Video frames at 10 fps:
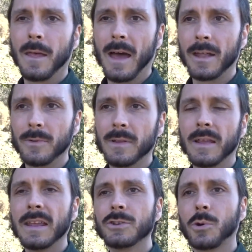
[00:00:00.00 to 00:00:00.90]
and
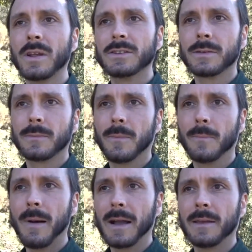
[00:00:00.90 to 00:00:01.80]
integrate
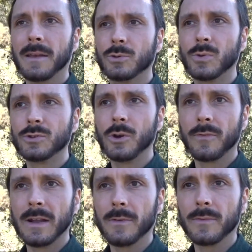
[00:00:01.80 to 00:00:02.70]
back into the tree
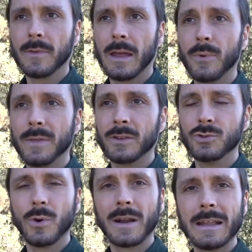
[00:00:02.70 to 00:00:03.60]
of life everything
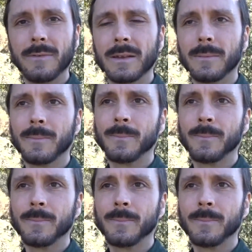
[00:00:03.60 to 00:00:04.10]
you are living.